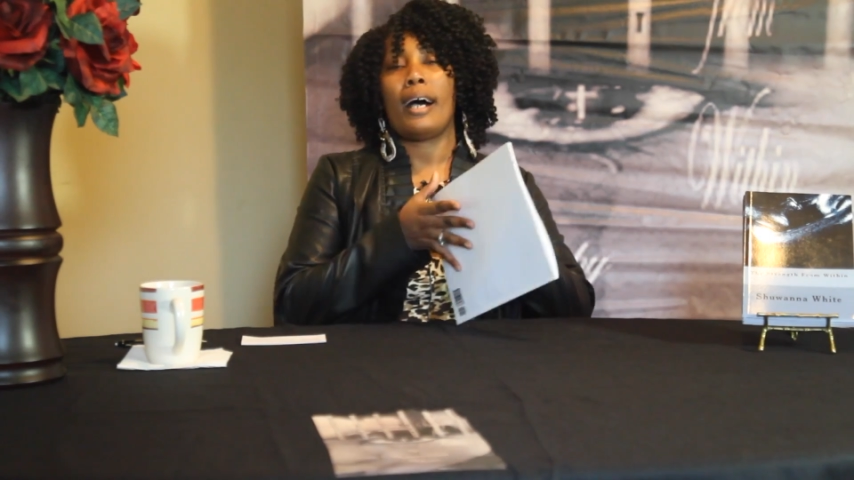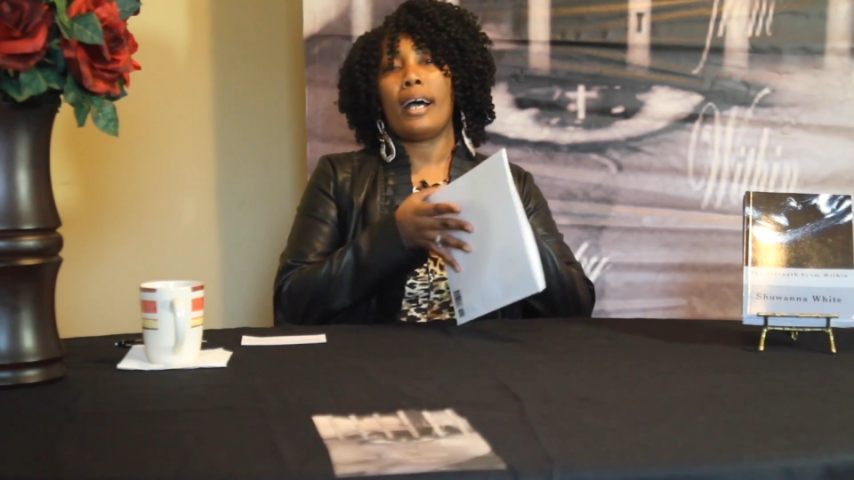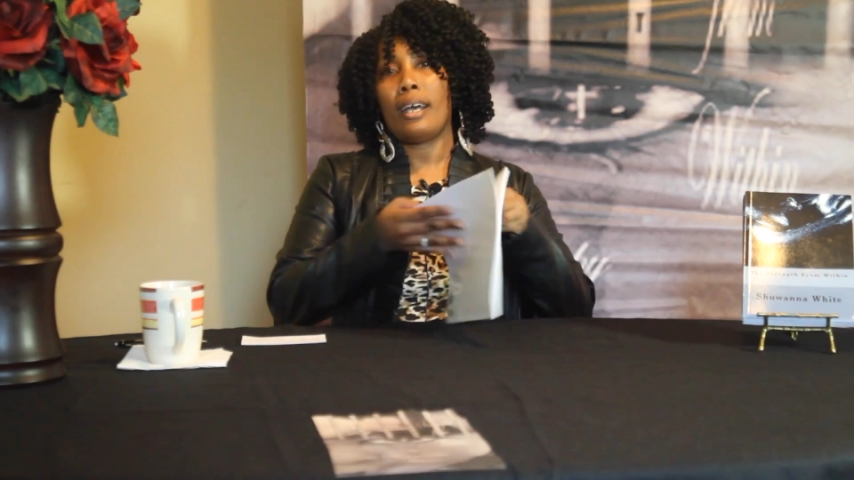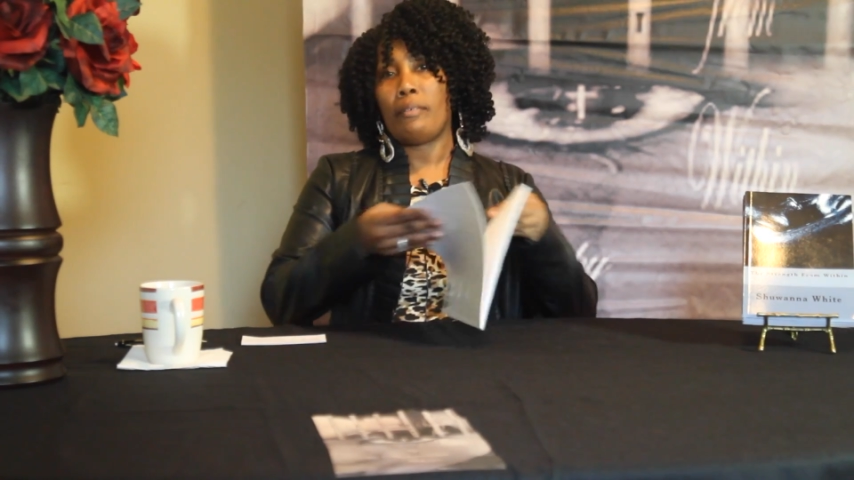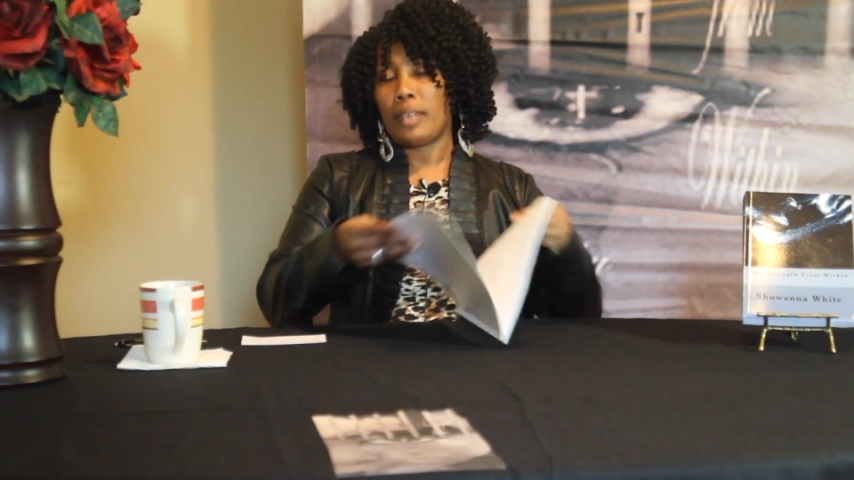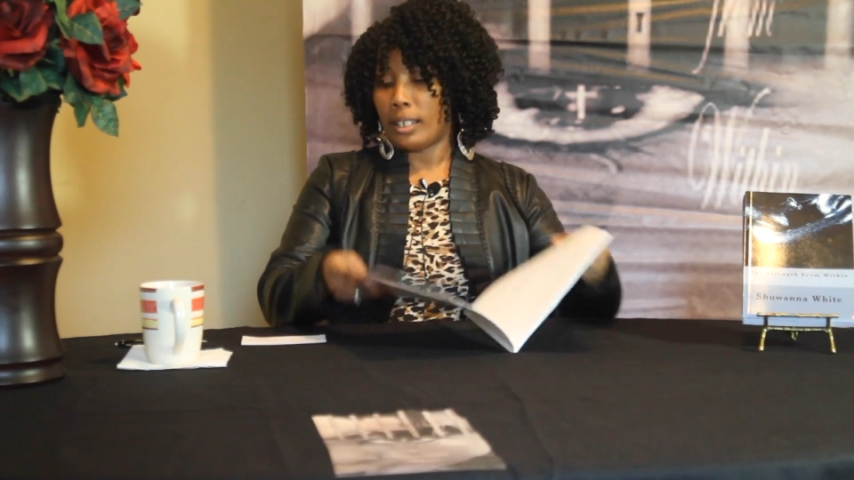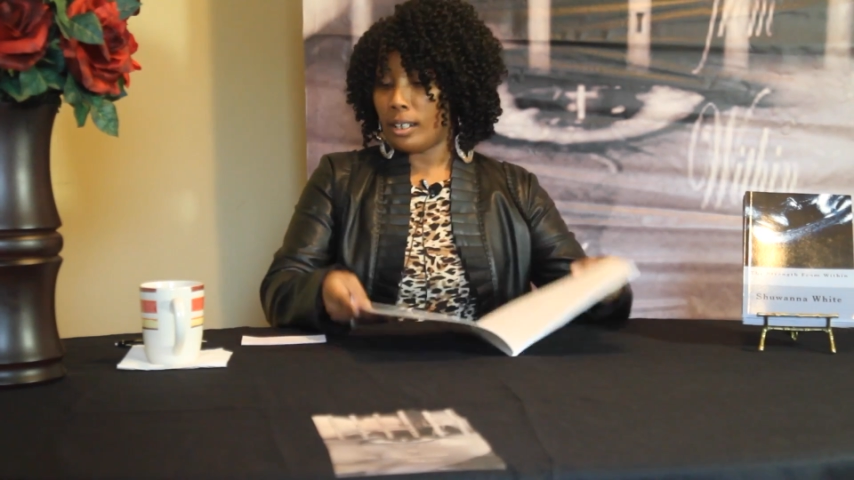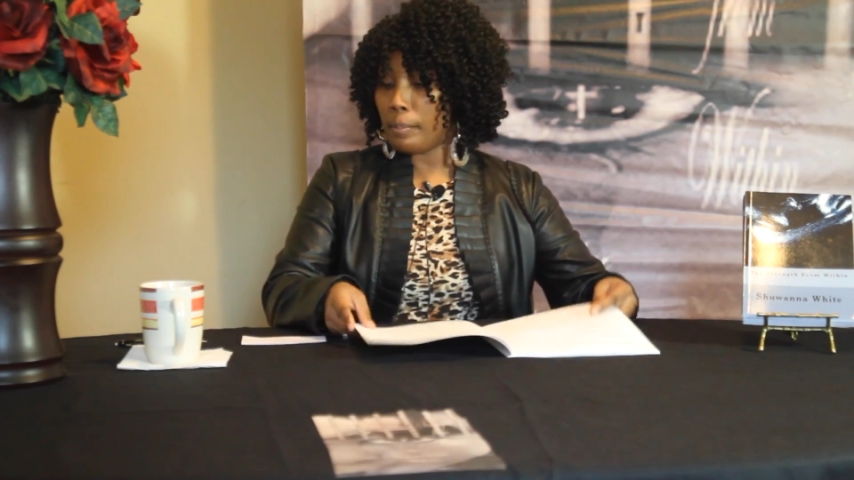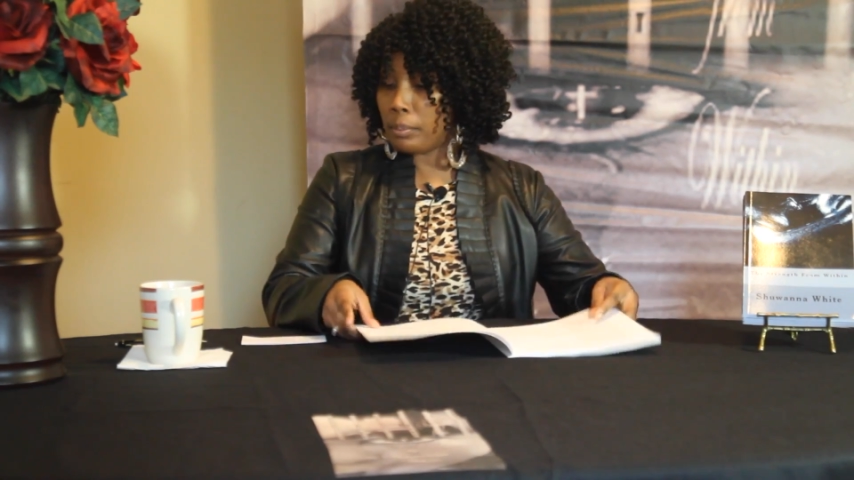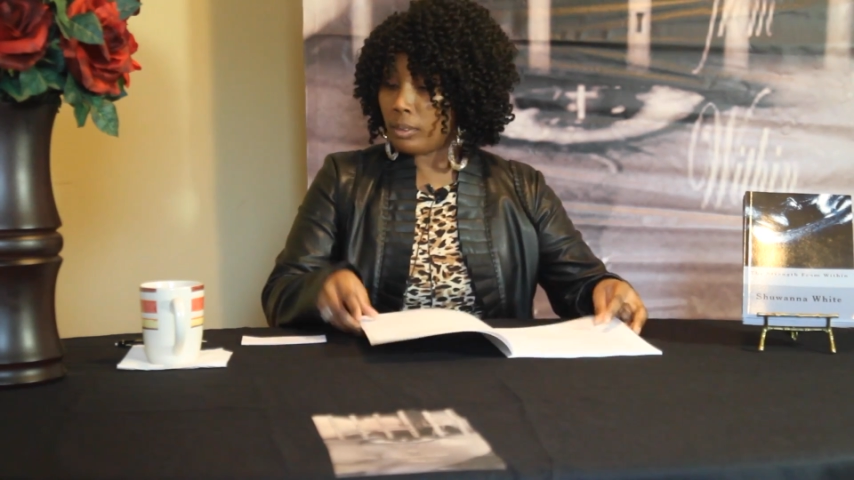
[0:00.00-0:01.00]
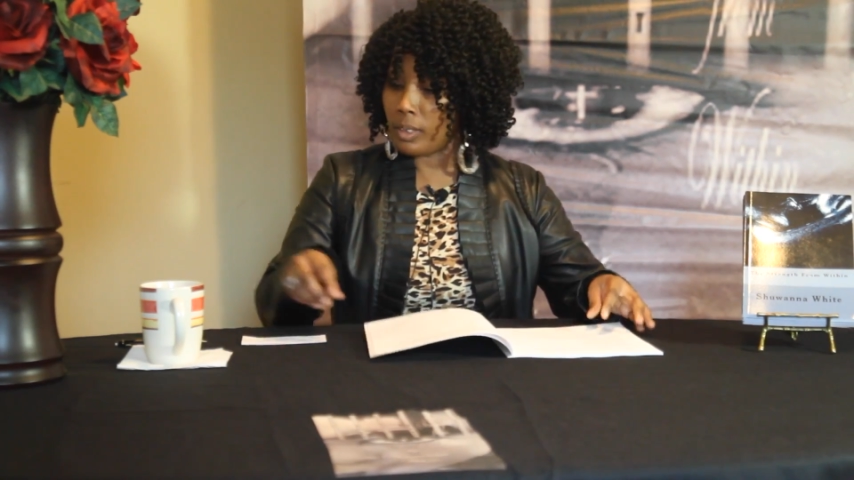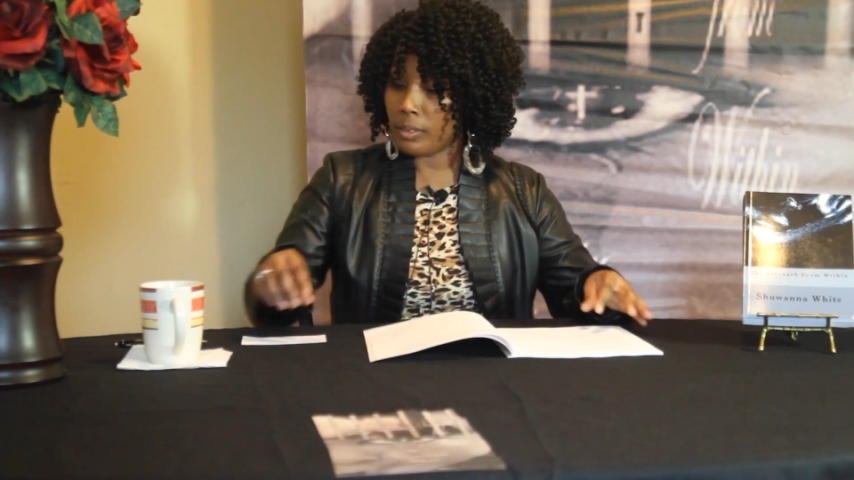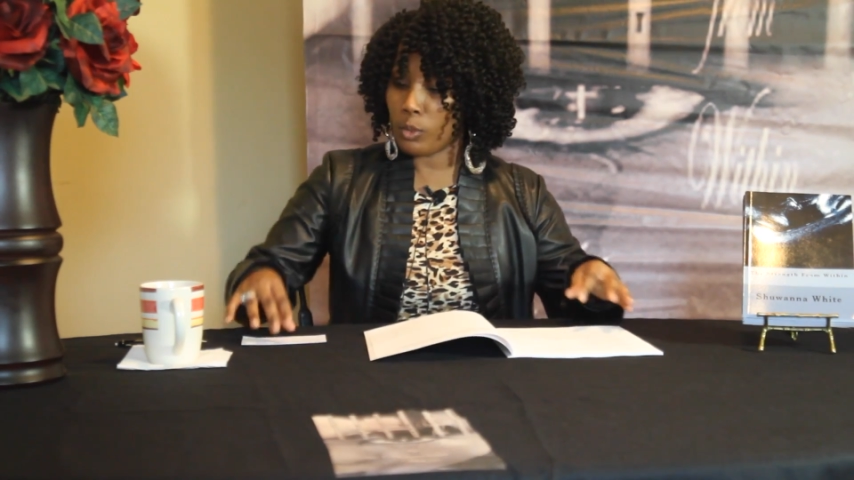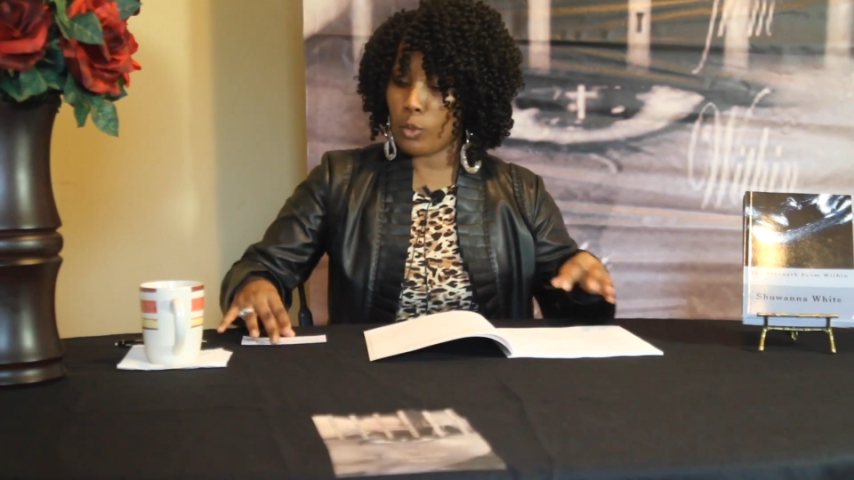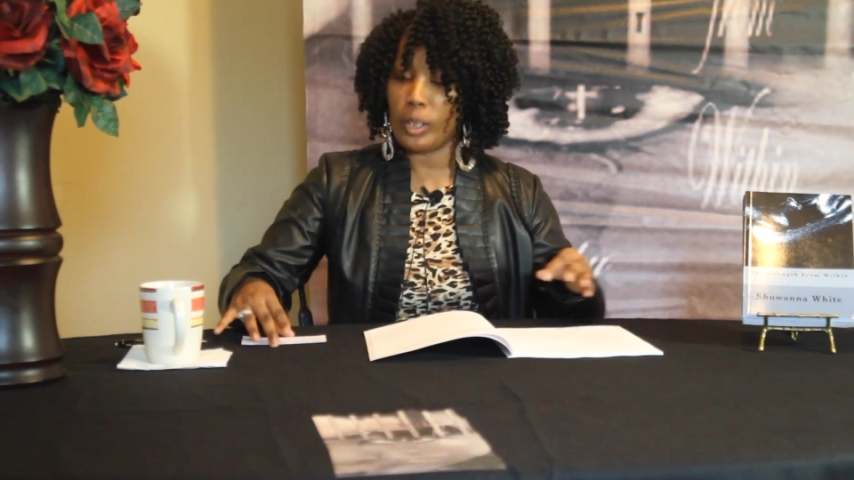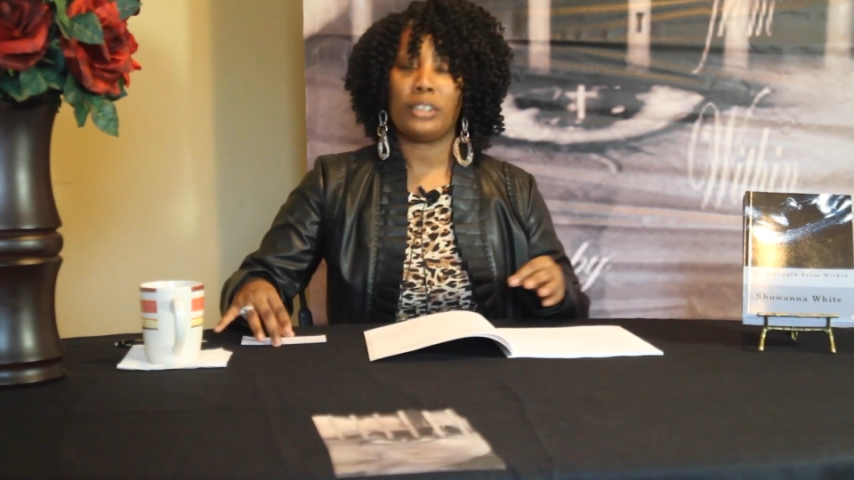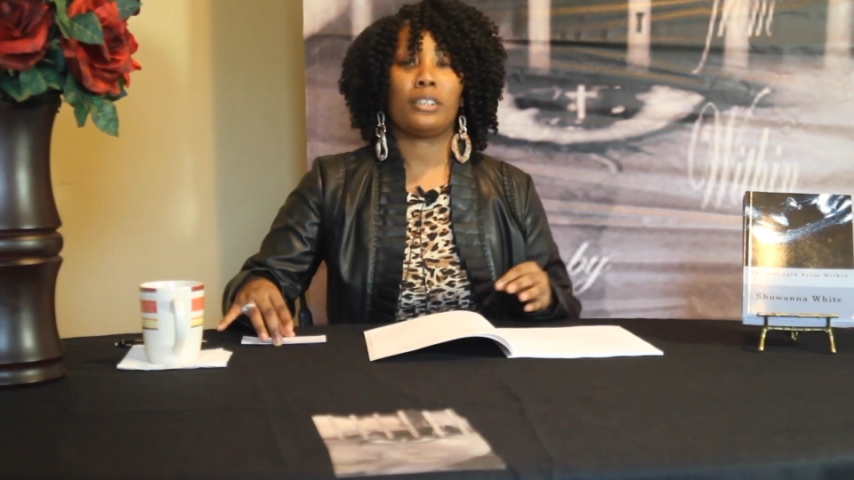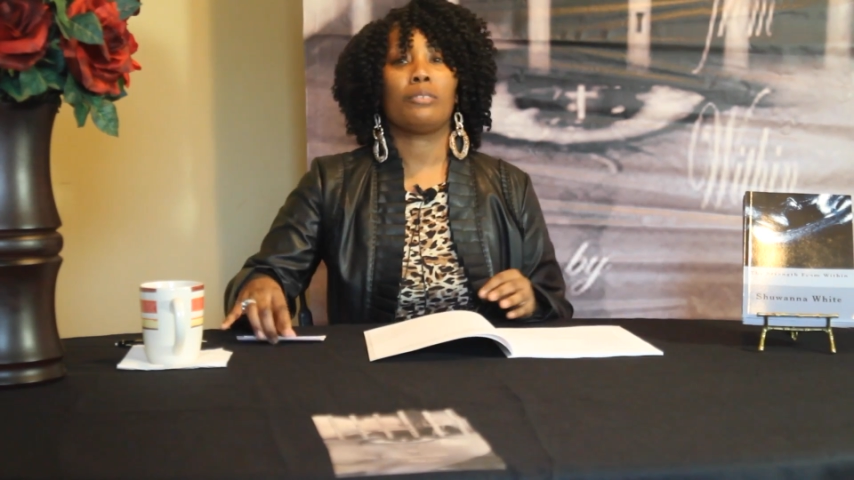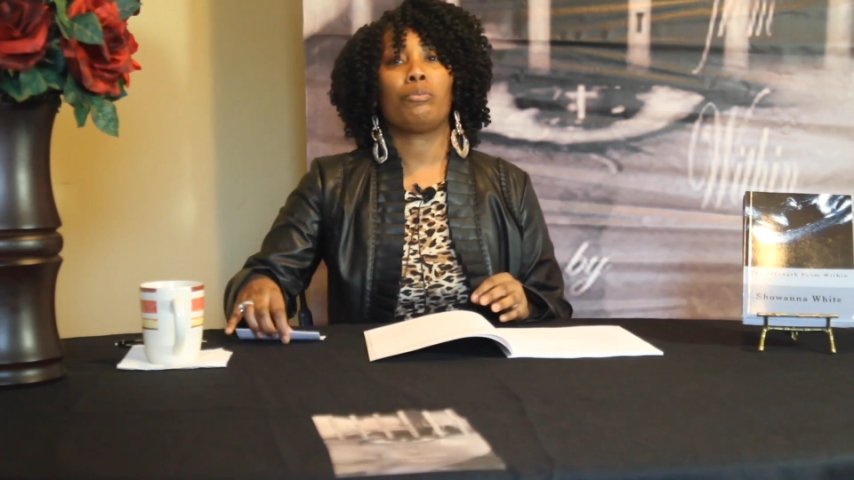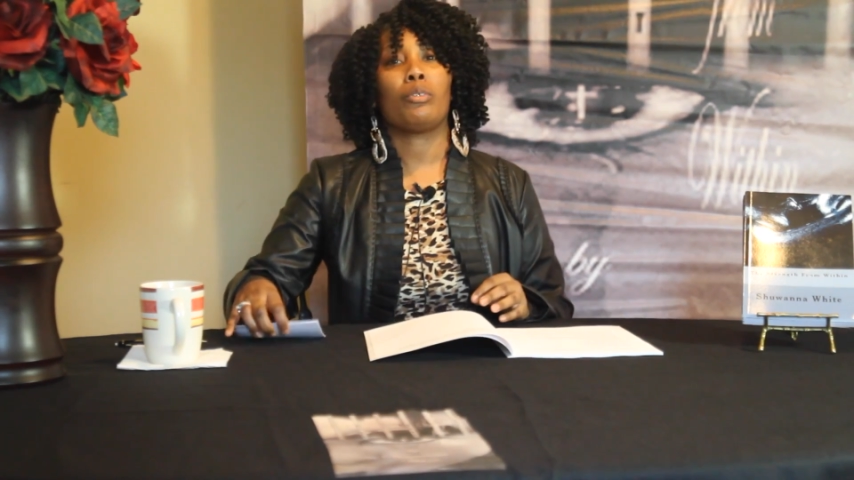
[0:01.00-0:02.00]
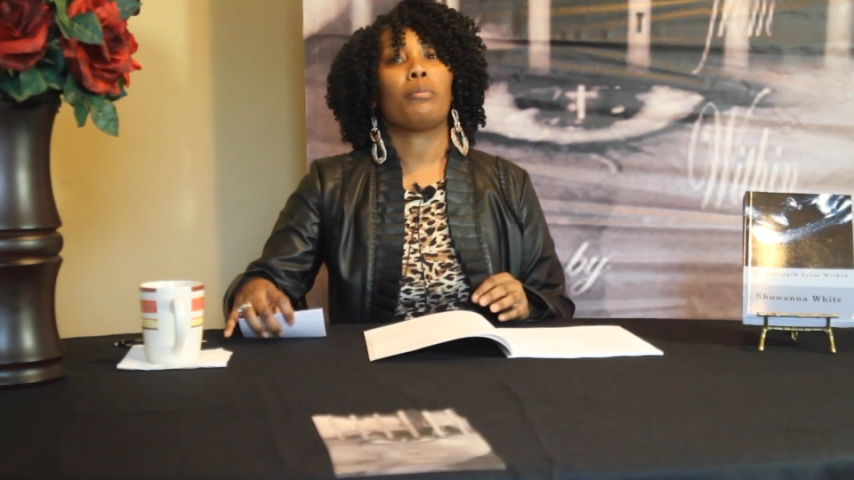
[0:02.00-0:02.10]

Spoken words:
I have a couple of questions